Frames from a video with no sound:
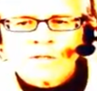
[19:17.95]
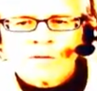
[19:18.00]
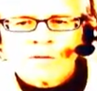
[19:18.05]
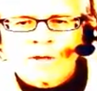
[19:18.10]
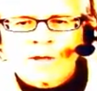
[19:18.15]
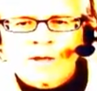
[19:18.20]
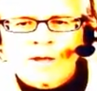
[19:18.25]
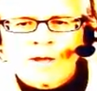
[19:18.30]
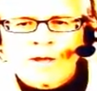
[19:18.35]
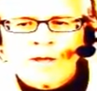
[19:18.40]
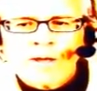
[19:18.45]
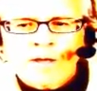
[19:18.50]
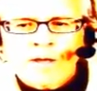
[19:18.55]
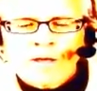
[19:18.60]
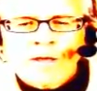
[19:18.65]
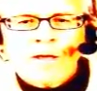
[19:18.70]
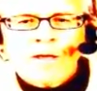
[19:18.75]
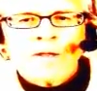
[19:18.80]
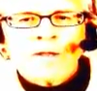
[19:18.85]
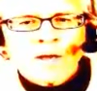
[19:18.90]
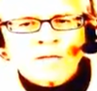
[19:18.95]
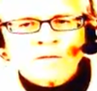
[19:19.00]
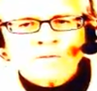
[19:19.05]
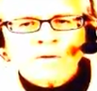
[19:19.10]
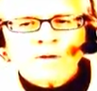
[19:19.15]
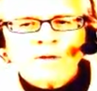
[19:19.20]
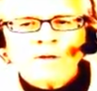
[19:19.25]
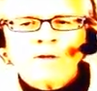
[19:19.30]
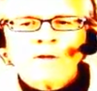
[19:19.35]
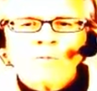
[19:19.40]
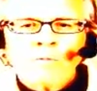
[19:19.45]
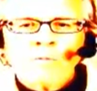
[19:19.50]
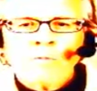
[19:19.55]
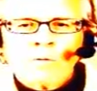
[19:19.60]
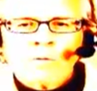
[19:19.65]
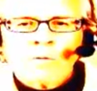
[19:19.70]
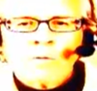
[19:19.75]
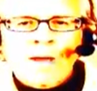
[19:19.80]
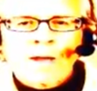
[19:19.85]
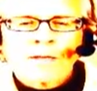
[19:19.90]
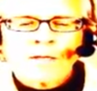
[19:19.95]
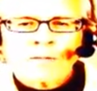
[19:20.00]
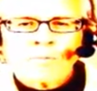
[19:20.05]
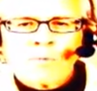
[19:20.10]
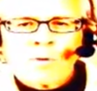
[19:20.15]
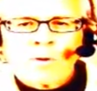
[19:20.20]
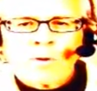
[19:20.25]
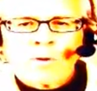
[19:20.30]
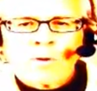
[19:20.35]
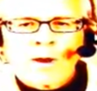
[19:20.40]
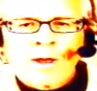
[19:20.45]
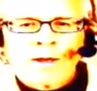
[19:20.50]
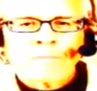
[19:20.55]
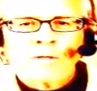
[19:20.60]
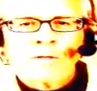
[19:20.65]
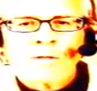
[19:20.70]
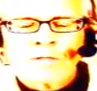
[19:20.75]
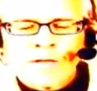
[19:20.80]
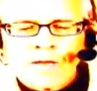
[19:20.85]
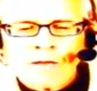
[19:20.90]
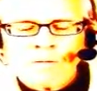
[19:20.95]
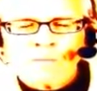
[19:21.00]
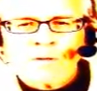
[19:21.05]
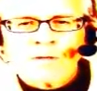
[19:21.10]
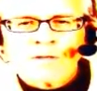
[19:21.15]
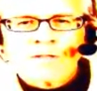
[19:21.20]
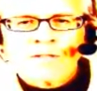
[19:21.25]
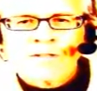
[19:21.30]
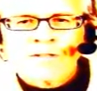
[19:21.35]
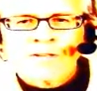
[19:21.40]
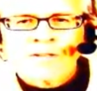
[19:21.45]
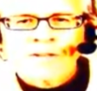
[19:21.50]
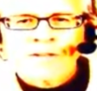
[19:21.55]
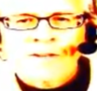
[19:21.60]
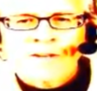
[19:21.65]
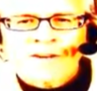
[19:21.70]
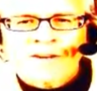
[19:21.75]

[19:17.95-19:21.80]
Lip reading: Okay, in the next video we'll practice more absolute statements.